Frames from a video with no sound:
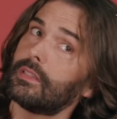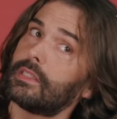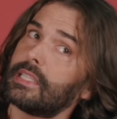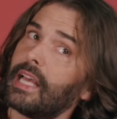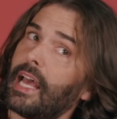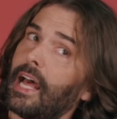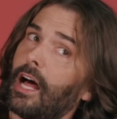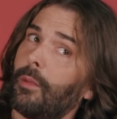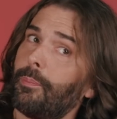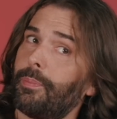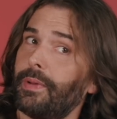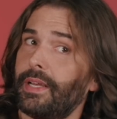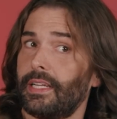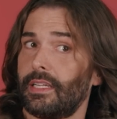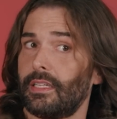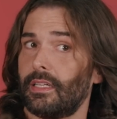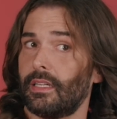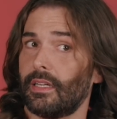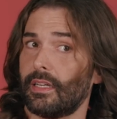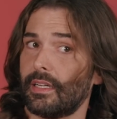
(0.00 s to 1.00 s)
to help it
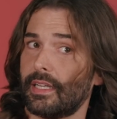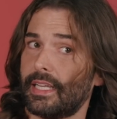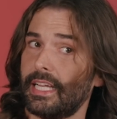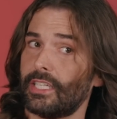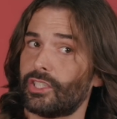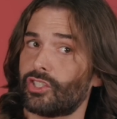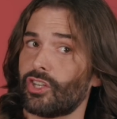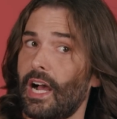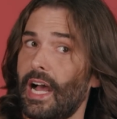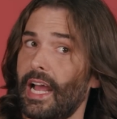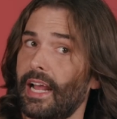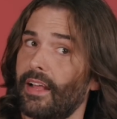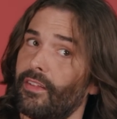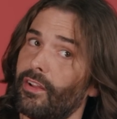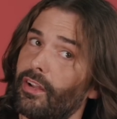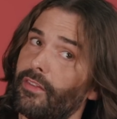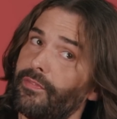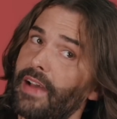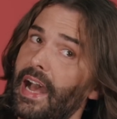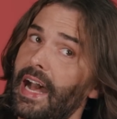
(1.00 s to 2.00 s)
get dry a
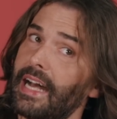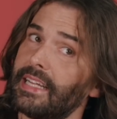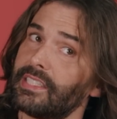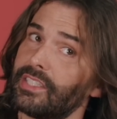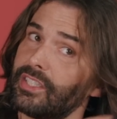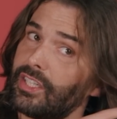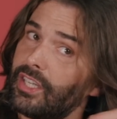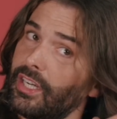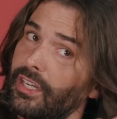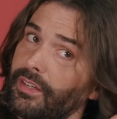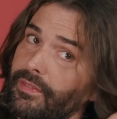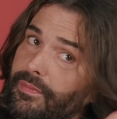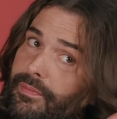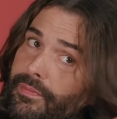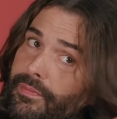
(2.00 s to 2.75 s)
little faster.